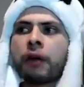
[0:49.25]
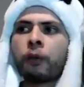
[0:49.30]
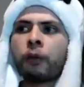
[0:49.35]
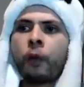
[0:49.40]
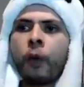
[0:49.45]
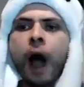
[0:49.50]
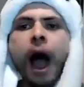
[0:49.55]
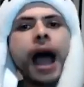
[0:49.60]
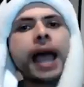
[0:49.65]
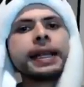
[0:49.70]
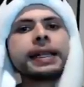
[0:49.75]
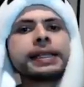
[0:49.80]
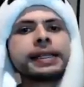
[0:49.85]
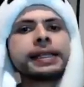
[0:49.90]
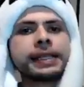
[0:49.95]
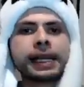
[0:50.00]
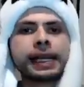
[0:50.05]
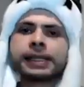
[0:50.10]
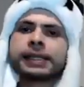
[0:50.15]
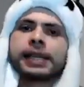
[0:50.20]
why it's
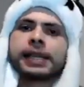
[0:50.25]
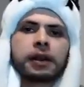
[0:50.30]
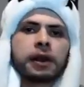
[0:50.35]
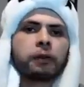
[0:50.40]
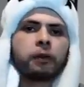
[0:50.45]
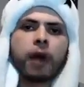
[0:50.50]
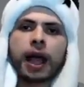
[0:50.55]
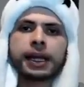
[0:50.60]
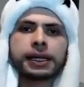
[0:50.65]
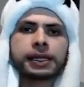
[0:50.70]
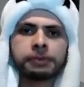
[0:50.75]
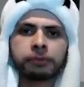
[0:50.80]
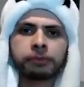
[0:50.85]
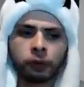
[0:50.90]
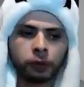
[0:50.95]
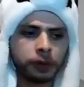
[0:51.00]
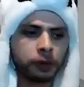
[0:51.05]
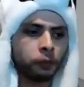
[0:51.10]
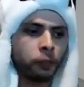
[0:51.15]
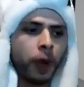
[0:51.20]
necessary and why it's
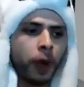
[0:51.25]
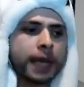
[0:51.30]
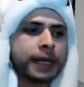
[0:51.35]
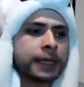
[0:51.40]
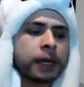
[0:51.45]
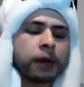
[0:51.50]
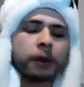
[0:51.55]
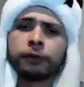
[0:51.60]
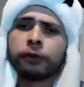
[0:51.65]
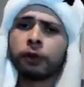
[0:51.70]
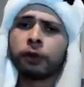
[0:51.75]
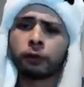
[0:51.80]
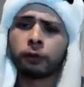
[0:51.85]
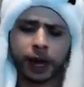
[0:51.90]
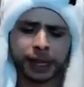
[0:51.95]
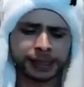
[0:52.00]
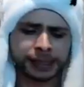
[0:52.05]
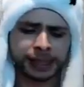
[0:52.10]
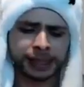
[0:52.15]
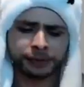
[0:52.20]
important, why it's helpful and why
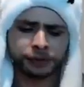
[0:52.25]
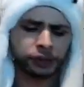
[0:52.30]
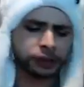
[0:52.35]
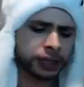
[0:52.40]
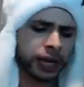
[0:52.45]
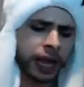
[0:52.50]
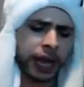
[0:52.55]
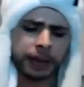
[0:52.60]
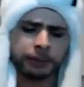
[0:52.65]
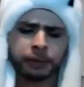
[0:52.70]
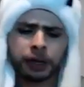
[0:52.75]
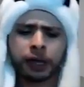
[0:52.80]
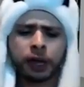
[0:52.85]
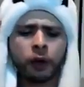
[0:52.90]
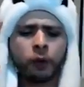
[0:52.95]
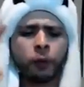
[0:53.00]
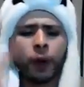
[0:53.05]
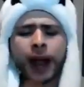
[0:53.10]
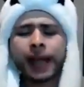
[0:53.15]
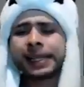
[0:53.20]
it saves you time,
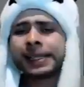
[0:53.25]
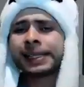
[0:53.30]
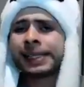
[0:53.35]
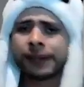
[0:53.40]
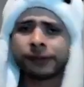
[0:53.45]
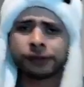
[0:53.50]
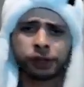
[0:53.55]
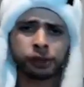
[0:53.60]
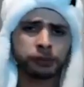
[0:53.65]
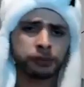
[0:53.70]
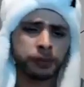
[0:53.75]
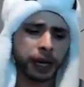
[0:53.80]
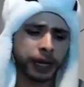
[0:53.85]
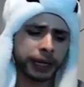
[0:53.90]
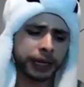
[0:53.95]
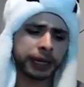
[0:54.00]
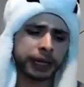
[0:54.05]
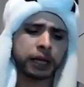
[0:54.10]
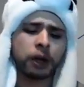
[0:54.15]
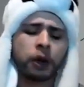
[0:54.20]
why it saves you
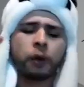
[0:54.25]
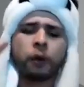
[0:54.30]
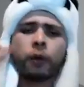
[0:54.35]
money,